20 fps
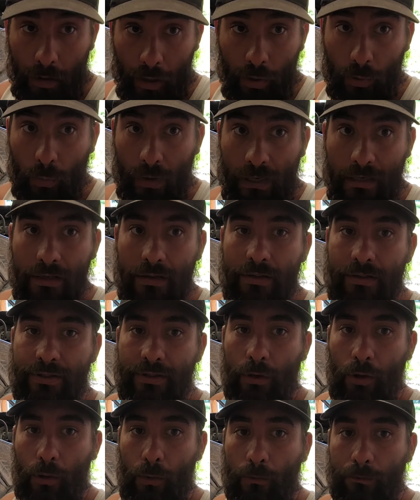are weak.
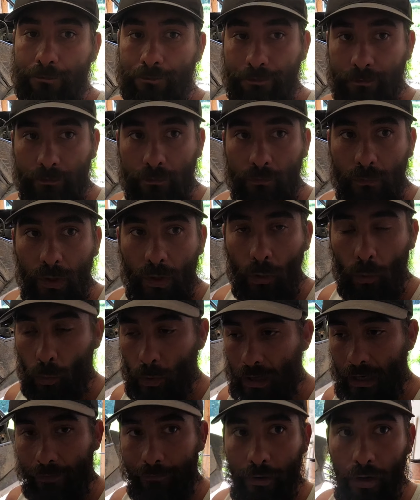So
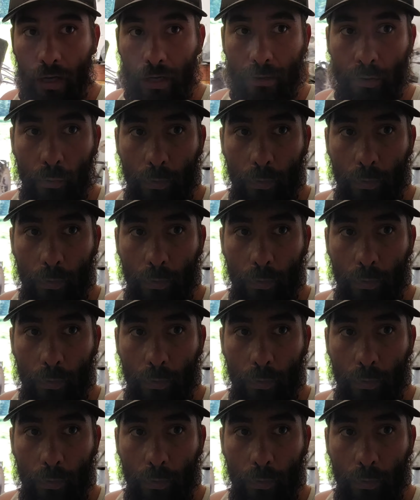what I've got